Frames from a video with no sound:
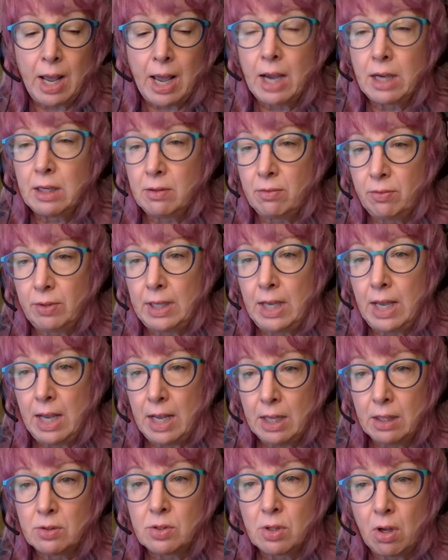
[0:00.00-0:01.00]
actively
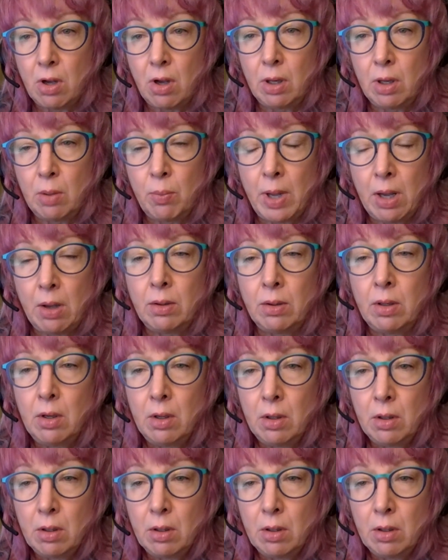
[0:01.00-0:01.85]
hands-on about